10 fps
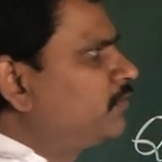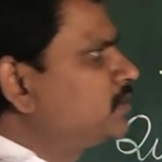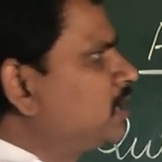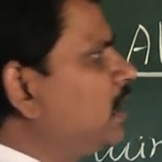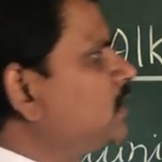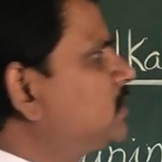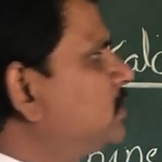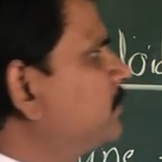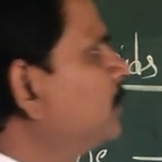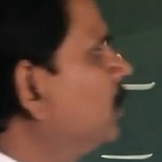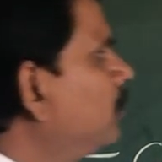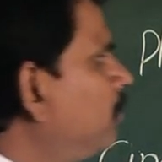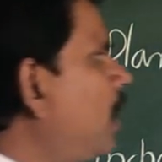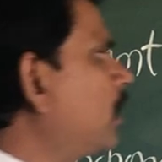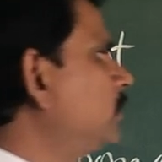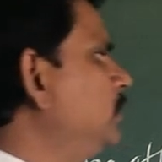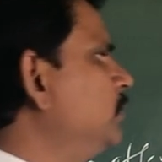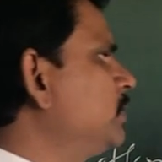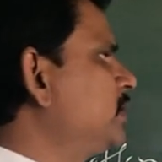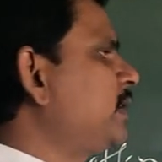officinalis, bark
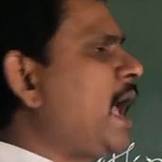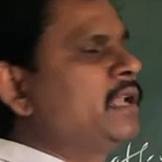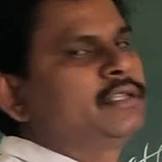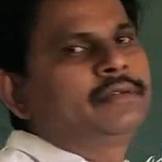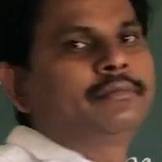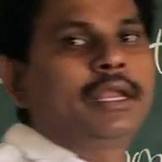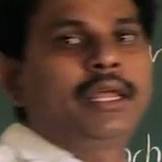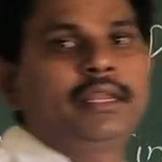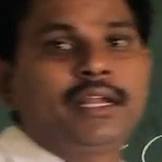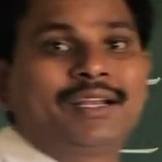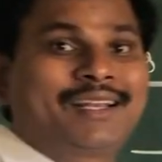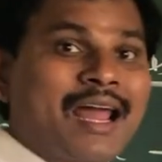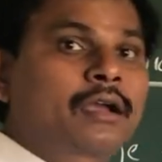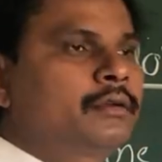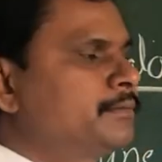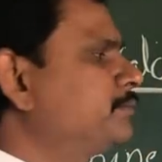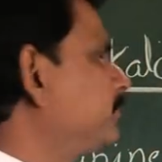uses anti-malaria drug.